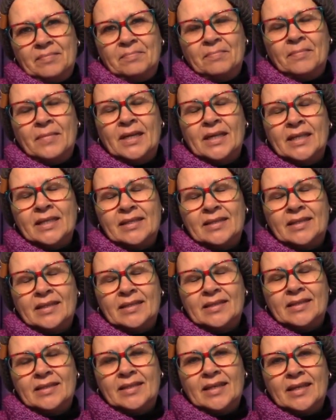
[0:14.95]
My
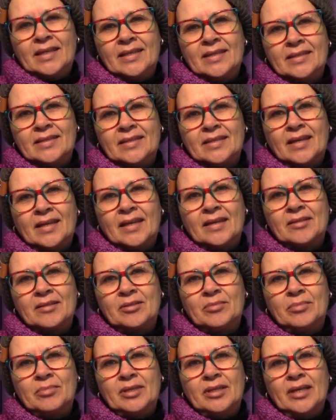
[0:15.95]
Saturday is going
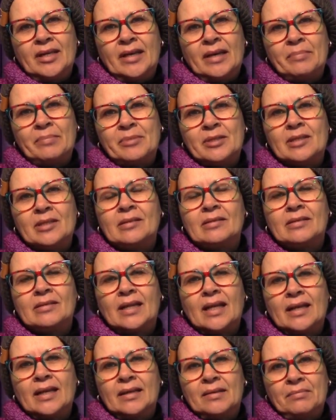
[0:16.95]
to be
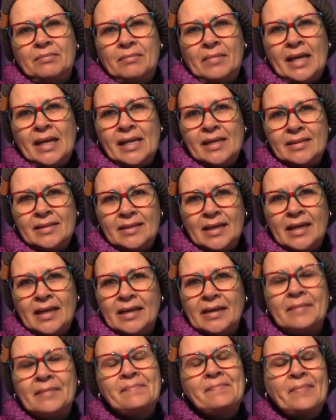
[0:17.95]
absolutely
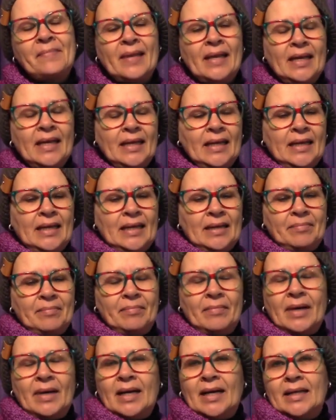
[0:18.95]
amazing.
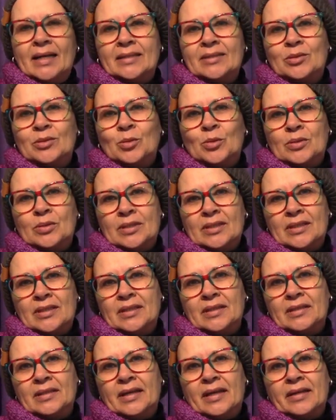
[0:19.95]
My
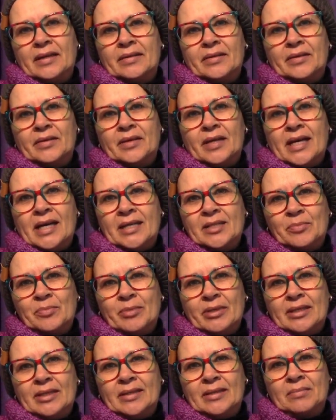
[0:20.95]
daughter and her
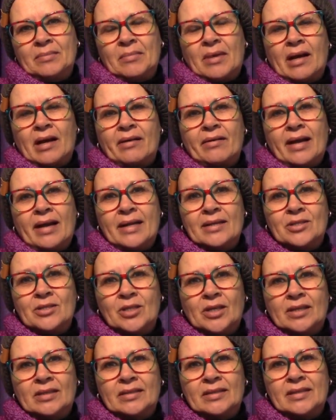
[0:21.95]
husband and my
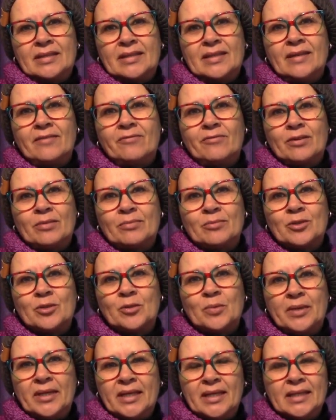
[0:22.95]
grandchild is here from
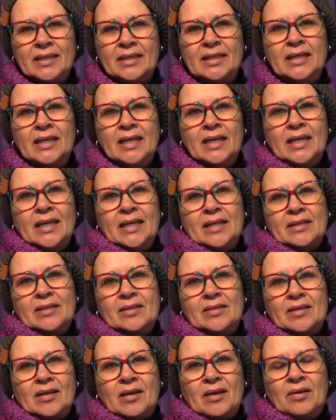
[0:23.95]
Sweden.
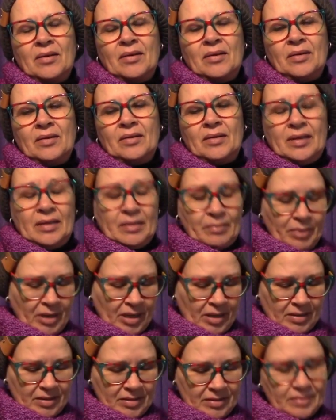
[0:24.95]
So in
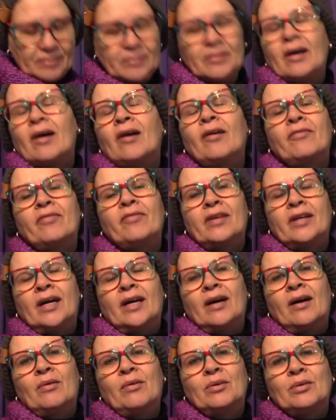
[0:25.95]
about half an
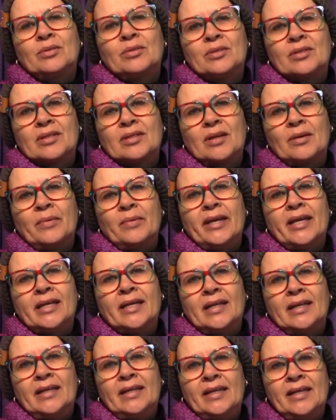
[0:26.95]
hour or so, we're going
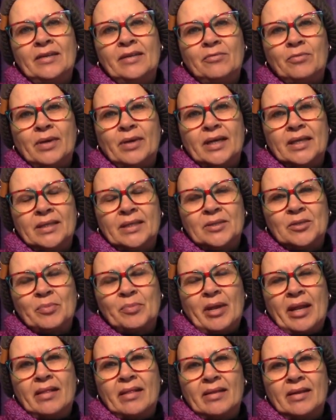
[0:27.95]
to leave. We're going to
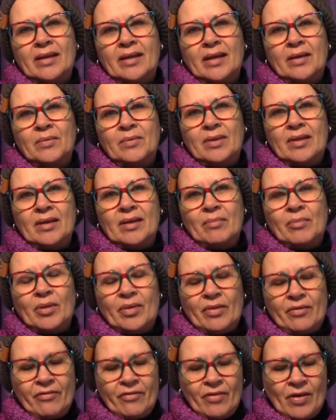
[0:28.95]
spend the day with them
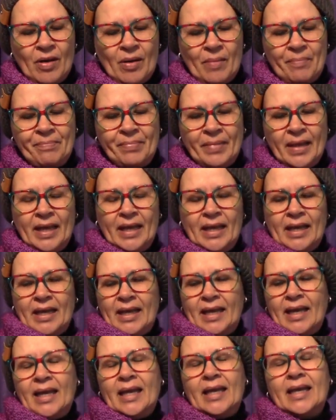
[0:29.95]
on the farm.
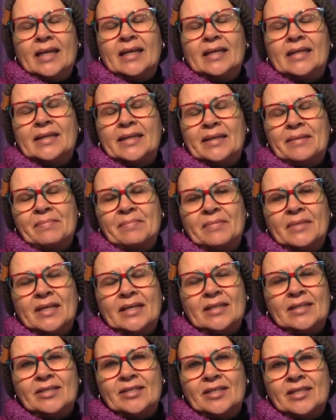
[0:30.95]
And
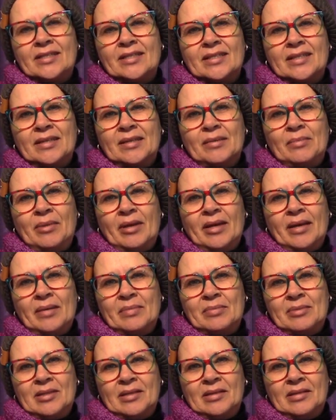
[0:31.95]
it's just going to be
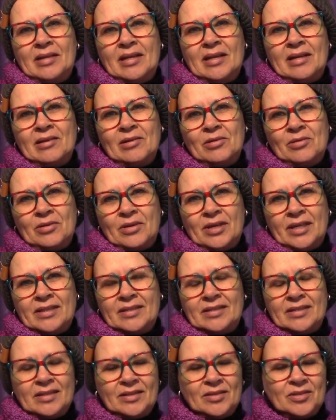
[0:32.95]
absolutely
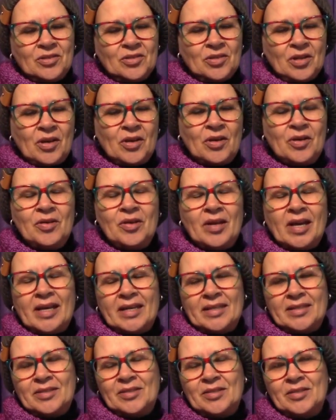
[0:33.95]
glorious. It's so
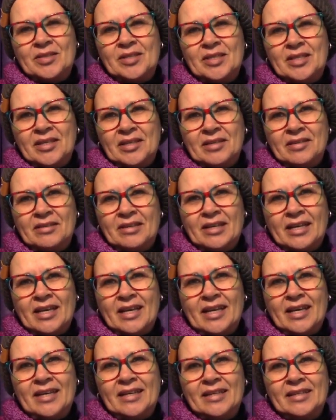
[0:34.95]
nice to see her
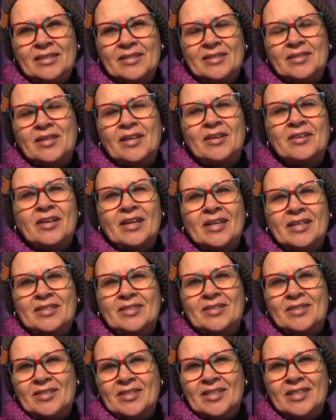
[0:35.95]
again. And it's so nice
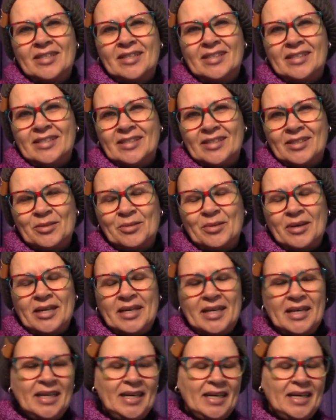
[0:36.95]
to see the little one.